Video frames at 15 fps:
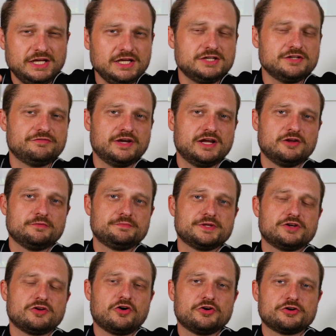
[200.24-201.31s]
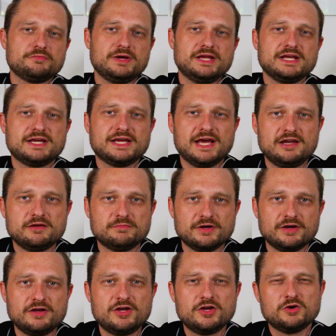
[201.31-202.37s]
He developed an automatic
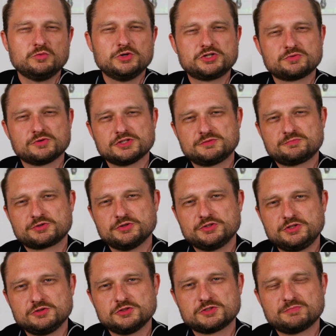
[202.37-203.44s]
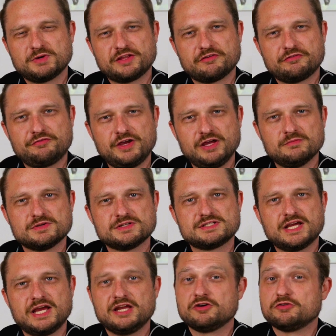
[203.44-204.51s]
caliber which was produced by the
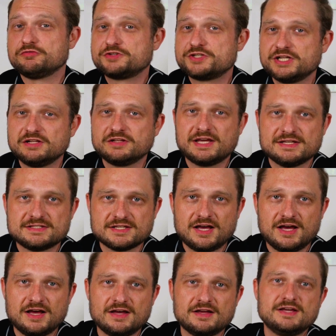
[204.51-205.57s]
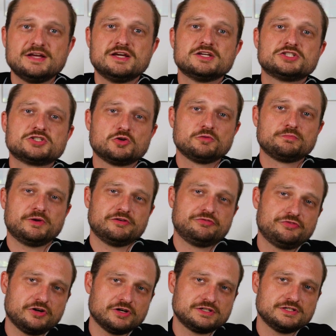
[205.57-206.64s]
famous Adolf Schild SR, sold by
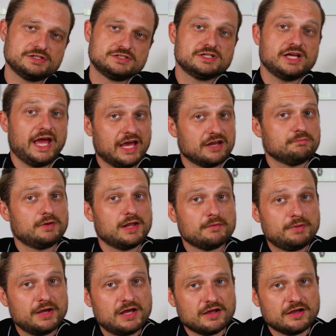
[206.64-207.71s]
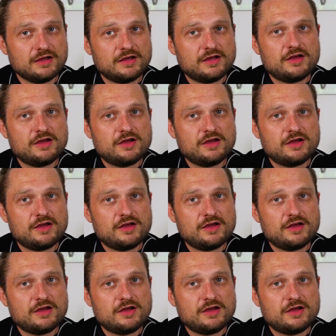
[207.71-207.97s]
Fortis and Blancpain.